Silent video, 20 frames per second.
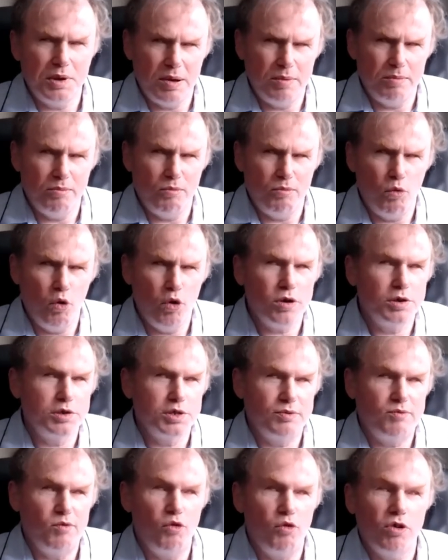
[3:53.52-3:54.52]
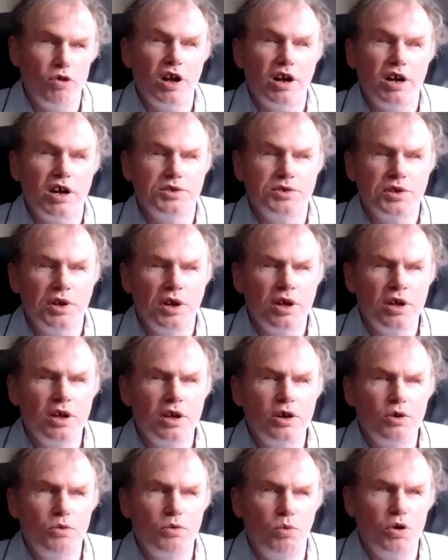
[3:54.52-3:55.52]
workers of all kinds,
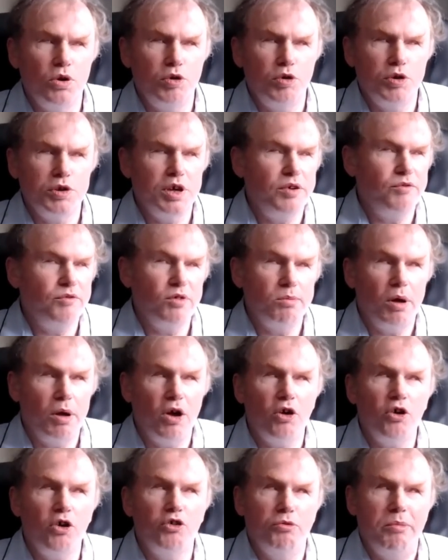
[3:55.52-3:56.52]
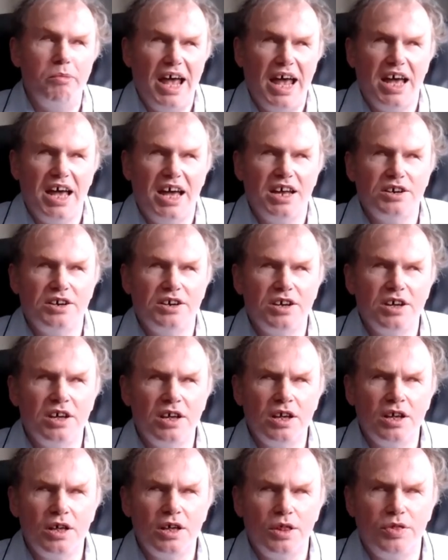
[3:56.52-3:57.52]
were working from home, and
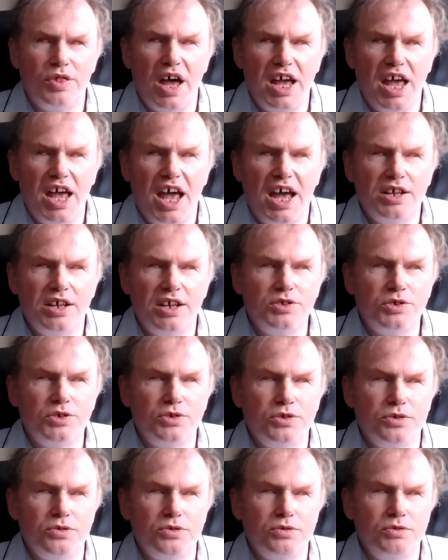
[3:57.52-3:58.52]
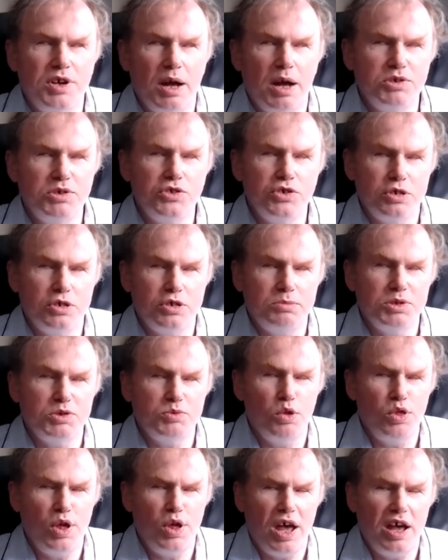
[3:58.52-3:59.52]
they had to come to terms
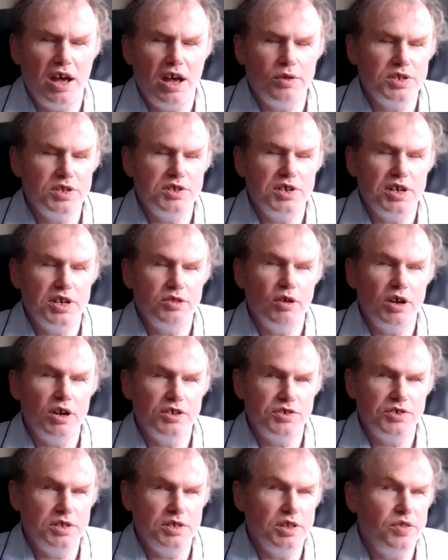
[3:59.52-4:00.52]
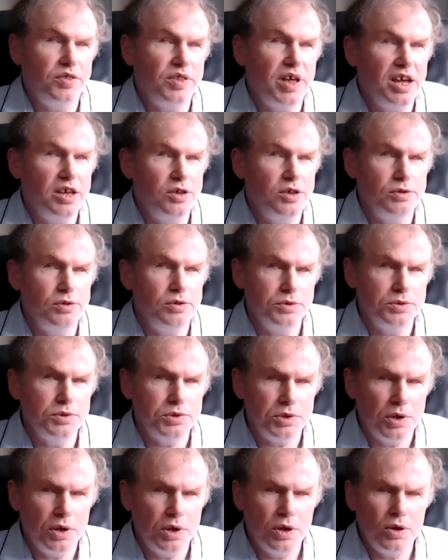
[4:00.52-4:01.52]
with how the technology that they use
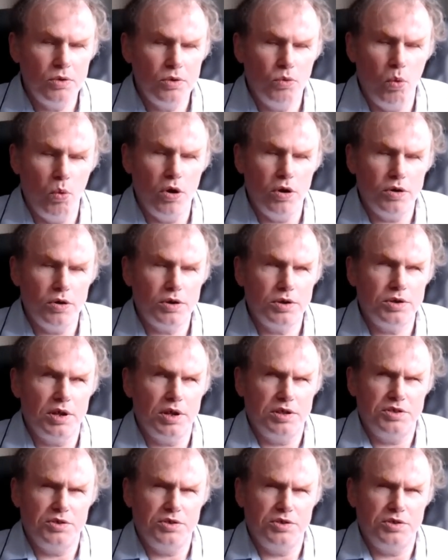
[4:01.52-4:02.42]
works